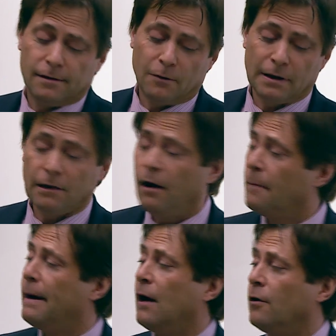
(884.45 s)
with a lot
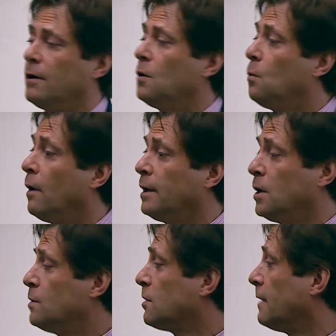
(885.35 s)
of power who want to
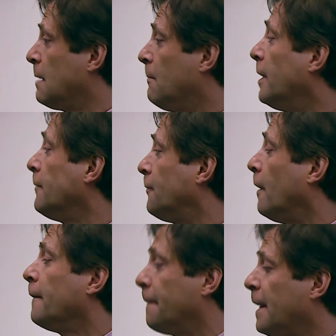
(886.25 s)
use all that money for
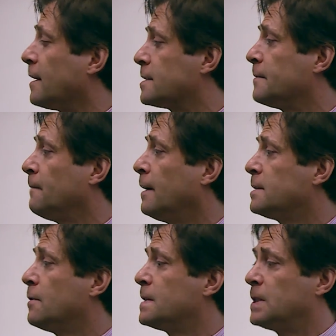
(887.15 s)
other things, right?
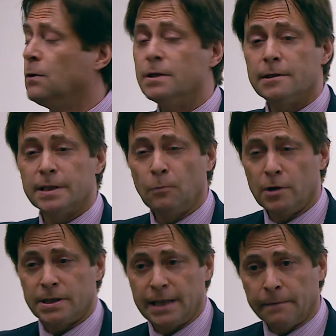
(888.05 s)
So as soon as there's
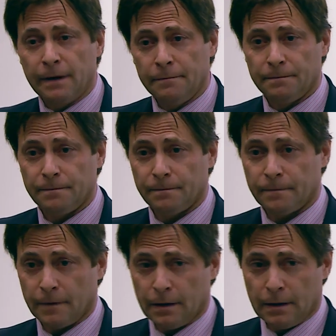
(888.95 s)
more stigma,
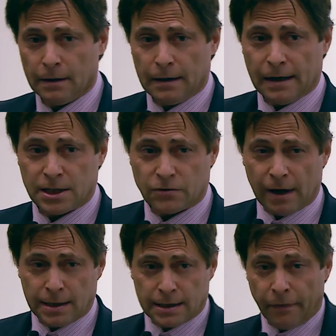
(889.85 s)
it
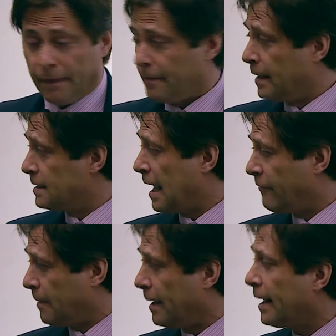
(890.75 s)
strengthens
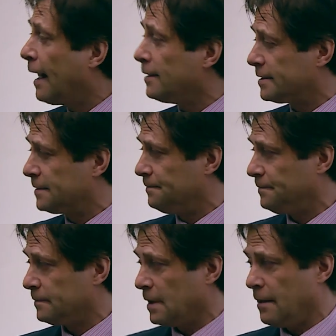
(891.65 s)
everybody else,
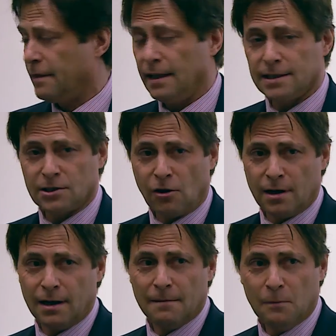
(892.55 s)
and things
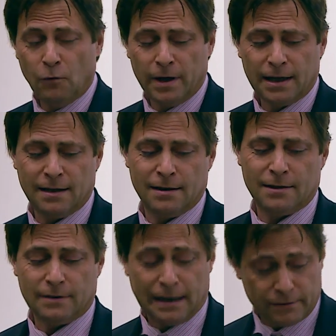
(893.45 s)
start moving in
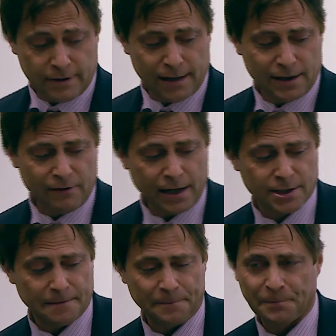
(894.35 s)
the right
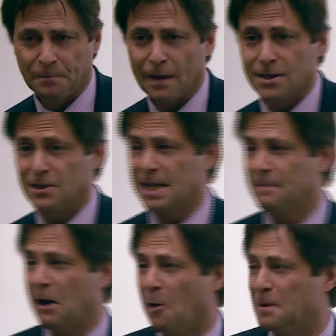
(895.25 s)
direction. So that's
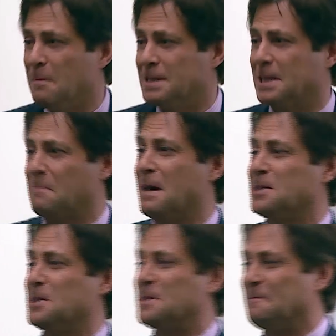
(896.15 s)
my optimistic
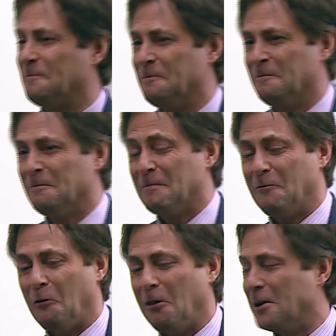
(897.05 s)
message
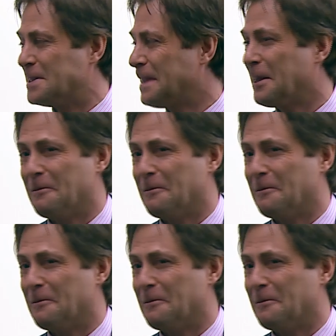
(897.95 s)
before lunch. Thank